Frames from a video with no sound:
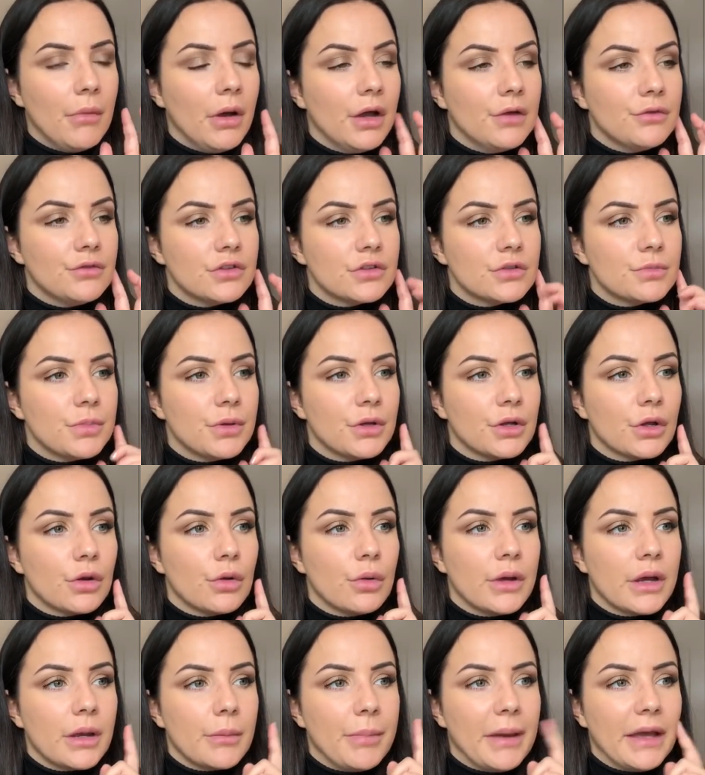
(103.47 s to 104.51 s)
I've just put a
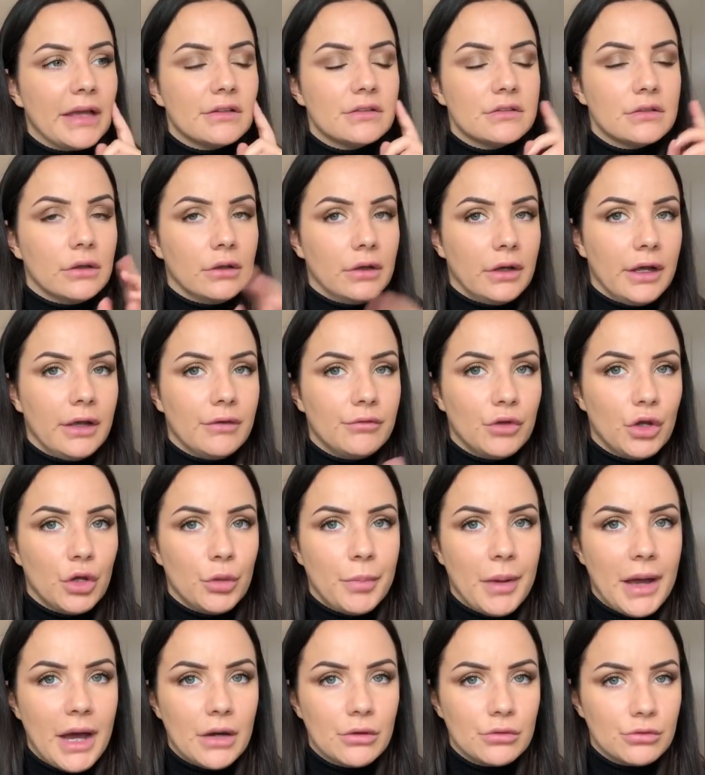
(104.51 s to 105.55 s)
quick base on. I have no
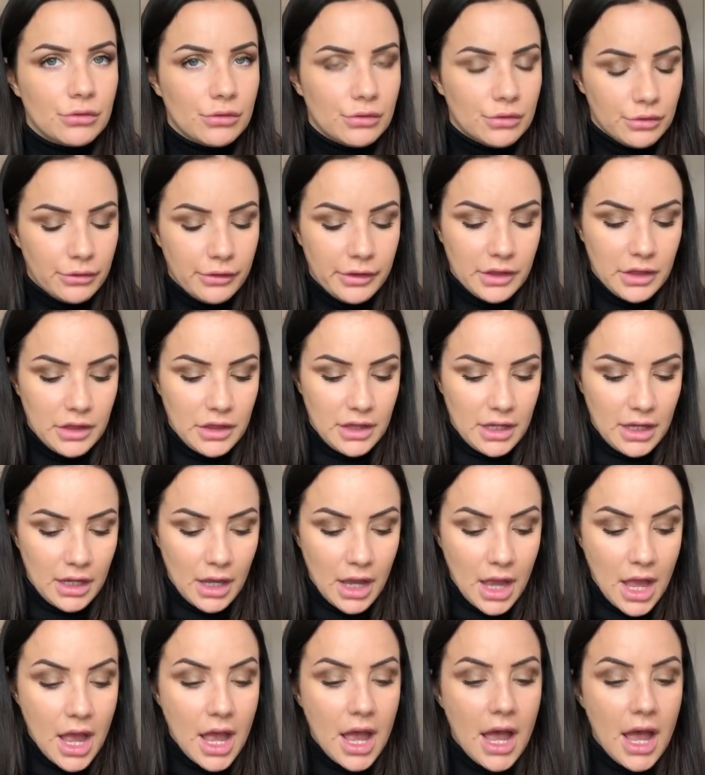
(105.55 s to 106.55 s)
powder on or anything.